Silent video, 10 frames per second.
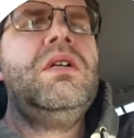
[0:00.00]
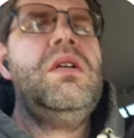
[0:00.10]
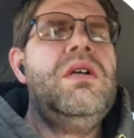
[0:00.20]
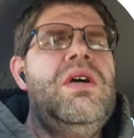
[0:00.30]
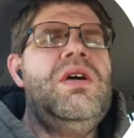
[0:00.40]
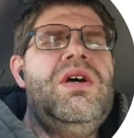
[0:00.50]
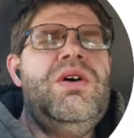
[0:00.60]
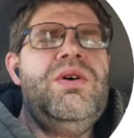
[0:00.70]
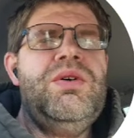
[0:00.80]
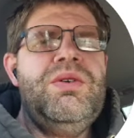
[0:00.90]

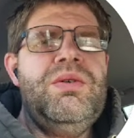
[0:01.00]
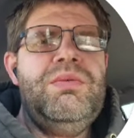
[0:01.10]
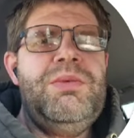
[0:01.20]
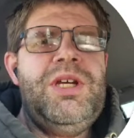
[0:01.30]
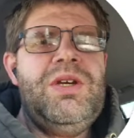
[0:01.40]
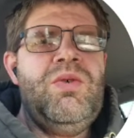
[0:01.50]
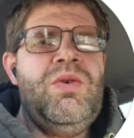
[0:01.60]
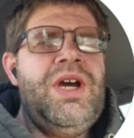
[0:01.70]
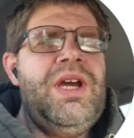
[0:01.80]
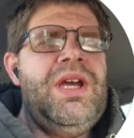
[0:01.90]
Education oh, and Learning.
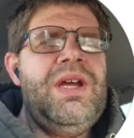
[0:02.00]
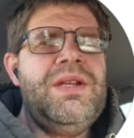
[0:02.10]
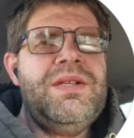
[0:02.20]
Be quiet.